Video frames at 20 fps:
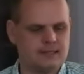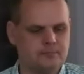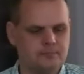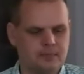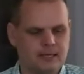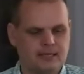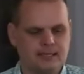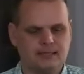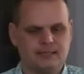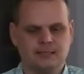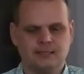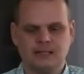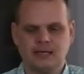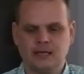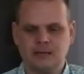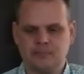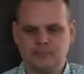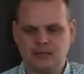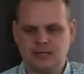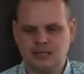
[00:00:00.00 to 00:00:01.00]
picks it
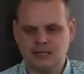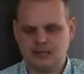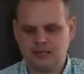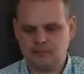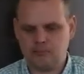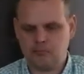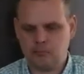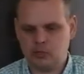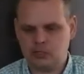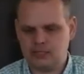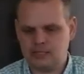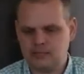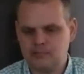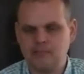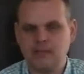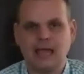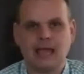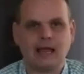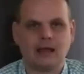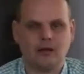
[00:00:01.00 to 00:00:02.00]
up and puts it
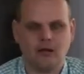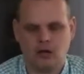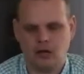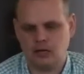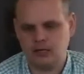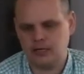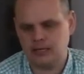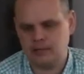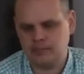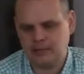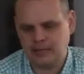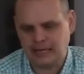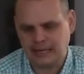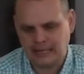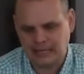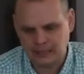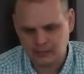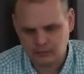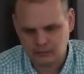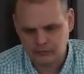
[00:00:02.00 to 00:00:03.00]
back on him and
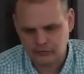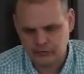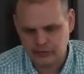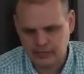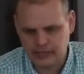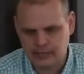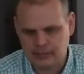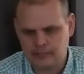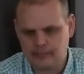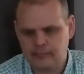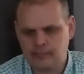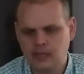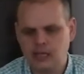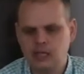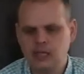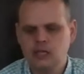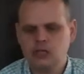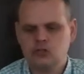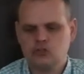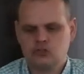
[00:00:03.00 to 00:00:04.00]
heals him.
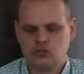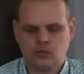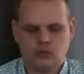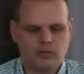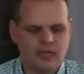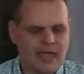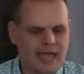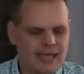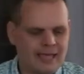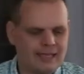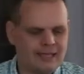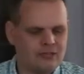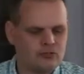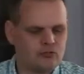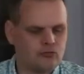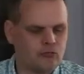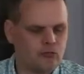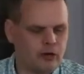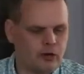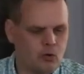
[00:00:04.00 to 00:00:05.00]
So that is
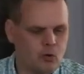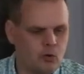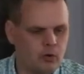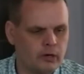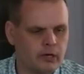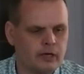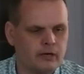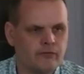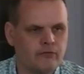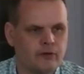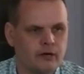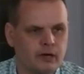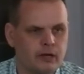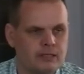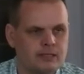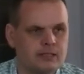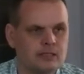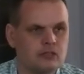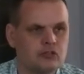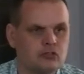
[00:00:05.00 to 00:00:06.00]
recorded for
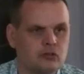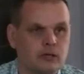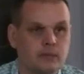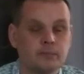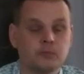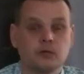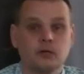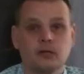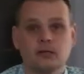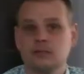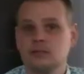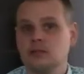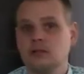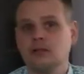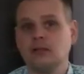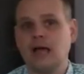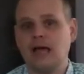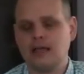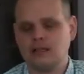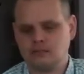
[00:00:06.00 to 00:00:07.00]
us in Scripture as the
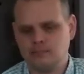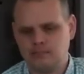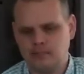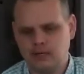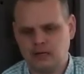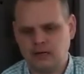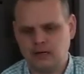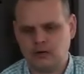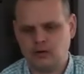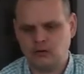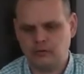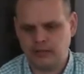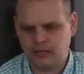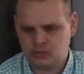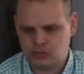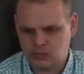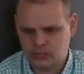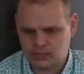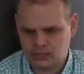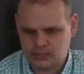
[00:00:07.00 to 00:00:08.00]
last miracle that
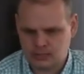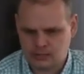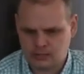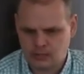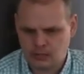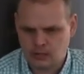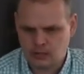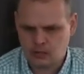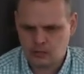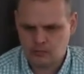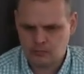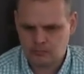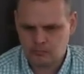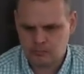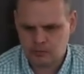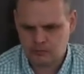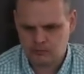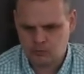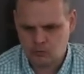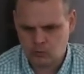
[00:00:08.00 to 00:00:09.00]
Jesus
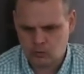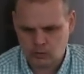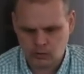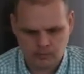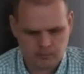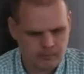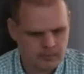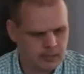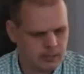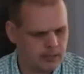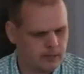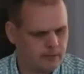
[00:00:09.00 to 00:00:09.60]
performed.